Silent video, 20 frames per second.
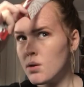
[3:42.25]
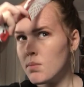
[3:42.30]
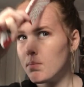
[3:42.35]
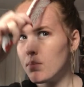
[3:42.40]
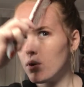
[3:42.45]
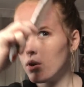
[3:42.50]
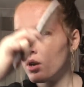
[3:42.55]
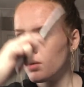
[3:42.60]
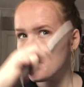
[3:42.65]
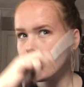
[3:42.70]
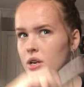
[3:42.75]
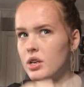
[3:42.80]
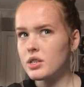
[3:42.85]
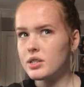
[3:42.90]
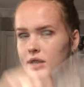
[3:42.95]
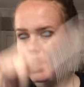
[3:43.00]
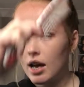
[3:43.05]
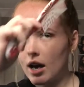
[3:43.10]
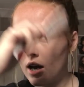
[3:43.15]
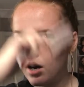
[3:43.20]
pulling bits
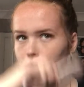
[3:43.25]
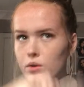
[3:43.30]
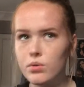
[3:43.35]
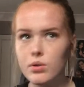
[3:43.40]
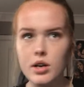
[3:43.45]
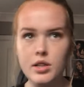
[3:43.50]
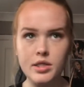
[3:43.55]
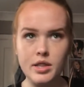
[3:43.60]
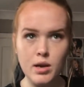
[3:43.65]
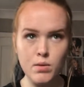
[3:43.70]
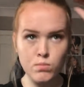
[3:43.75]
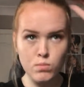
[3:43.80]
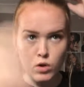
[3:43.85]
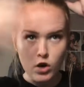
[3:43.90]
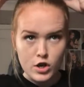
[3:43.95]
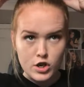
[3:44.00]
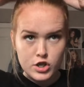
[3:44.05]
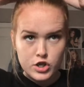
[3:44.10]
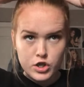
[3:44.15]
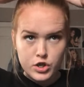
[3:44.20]
out. And then what
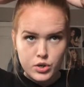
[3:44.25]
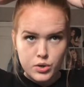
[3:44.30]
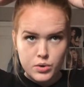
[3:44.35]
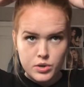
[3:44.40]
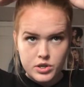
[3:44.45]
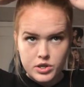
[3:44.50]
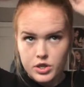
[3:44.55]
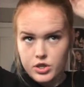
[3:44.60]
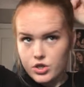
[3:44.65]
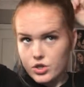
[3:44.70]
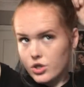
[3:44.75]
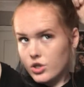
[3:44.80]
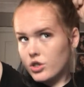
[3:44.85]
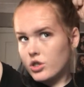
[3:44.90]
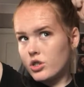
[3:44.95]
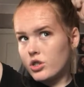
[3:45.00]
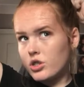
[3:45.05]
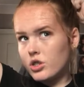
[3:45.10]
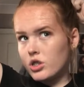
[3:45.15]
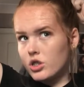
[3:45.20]
I do is I
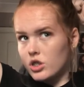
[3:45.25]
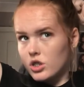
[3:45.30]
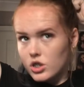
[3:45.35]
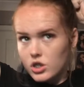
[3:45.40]
just